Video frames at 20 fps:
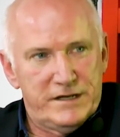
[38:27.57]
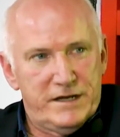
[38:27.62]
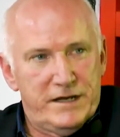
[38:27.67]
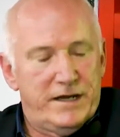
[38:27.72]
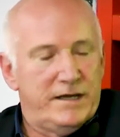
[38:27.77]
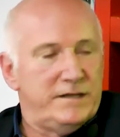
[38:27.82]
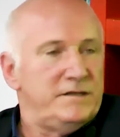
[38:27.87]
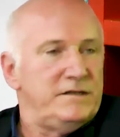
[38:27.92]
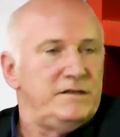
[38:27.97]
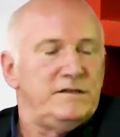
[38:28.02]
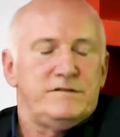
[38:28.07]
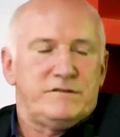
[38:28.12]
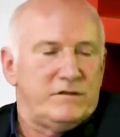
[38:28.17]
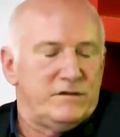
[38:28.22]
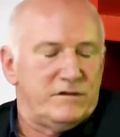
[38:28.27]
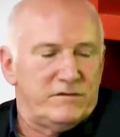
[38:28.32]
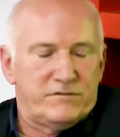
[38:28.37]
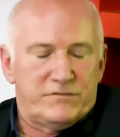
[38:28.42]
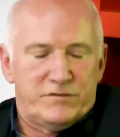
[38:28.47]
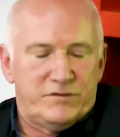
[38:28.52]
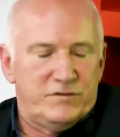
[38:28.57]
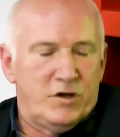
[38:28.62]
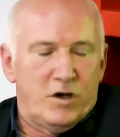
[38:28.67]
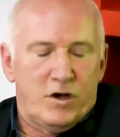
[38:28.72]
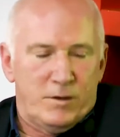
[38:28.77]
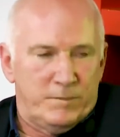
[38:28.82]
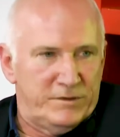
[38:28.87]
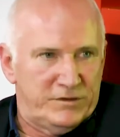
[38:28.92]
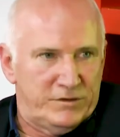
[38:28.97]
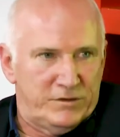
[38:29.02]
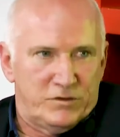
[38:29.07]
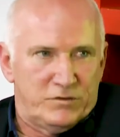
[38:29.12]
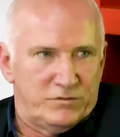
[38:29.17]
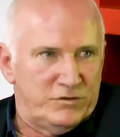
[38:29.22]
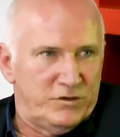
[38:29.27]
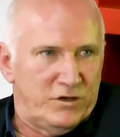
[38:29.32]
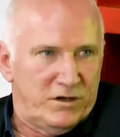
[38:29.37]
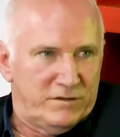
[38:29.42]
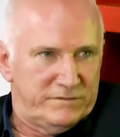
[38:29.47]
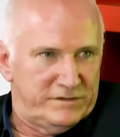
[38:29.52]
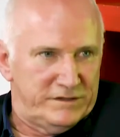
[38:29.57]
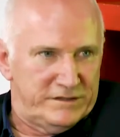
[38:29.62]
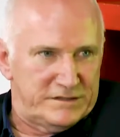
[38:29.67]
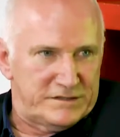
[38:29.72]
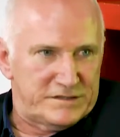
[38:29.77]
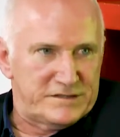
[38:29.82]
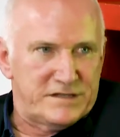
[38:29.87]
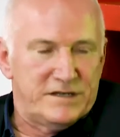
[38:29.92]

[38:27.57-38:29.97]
And he's a phenomenal novelist.